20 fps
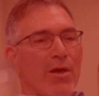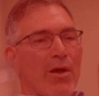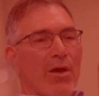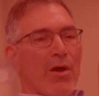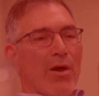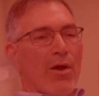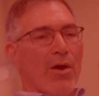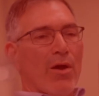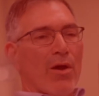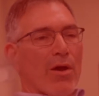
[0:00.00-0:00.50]

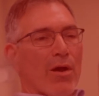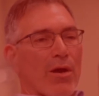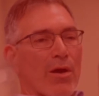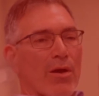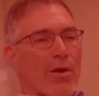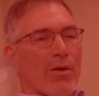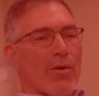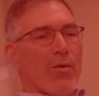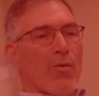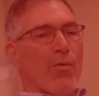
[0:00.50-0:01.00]

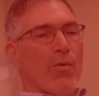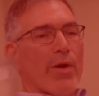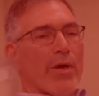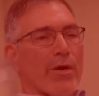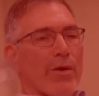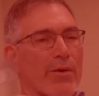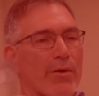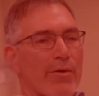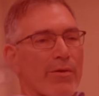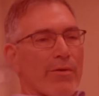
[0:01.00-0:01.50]
are
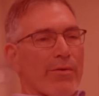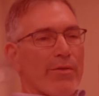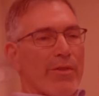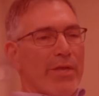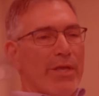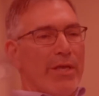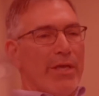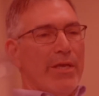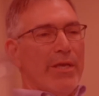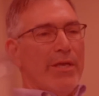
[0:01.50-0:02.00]
where
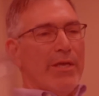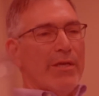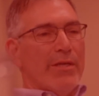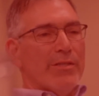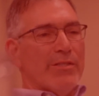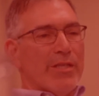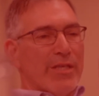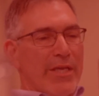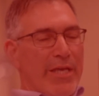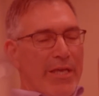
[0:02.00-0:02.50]
the
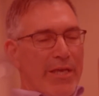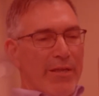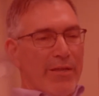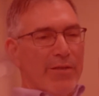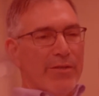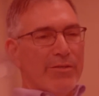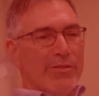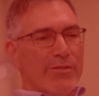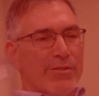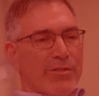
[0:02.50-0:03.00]

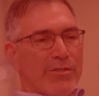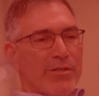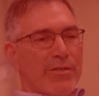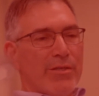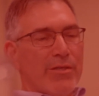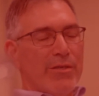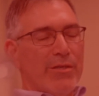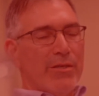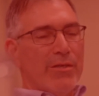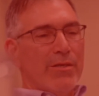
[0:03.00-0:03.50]
tequilas
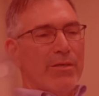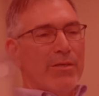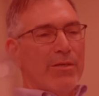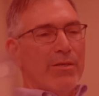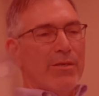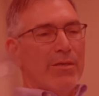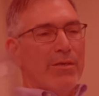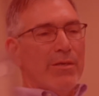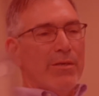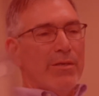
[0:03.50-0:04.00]

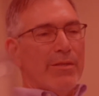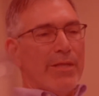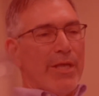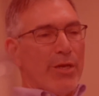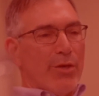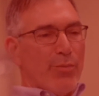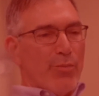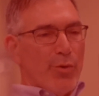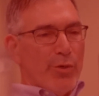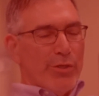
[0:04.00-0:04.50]
that
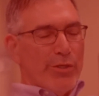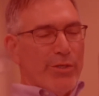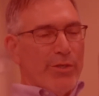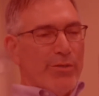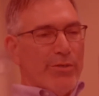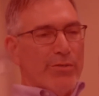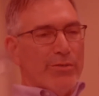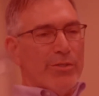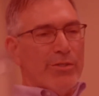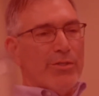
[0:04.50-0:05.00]
are
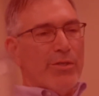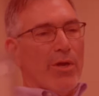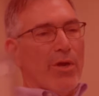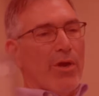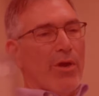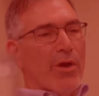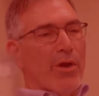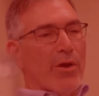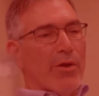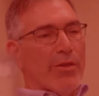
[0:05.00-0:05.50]
produced
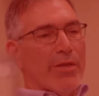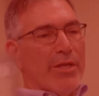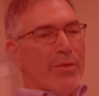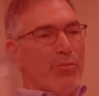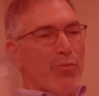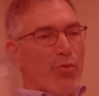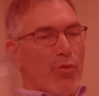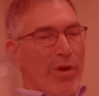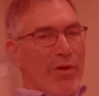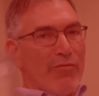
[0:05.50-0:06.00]
are the
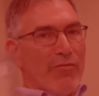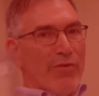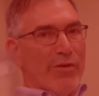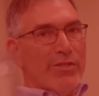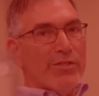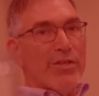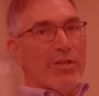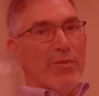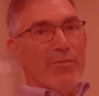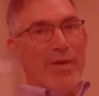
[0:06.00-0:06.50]

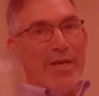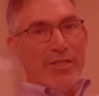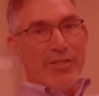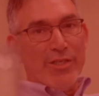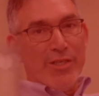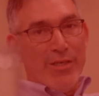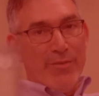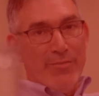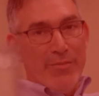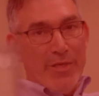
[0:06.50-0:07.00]
preference of the
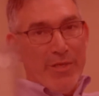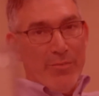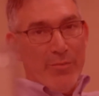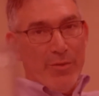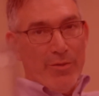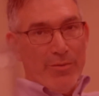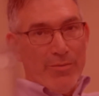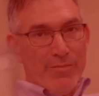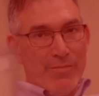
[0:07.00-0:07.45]
Mexican people.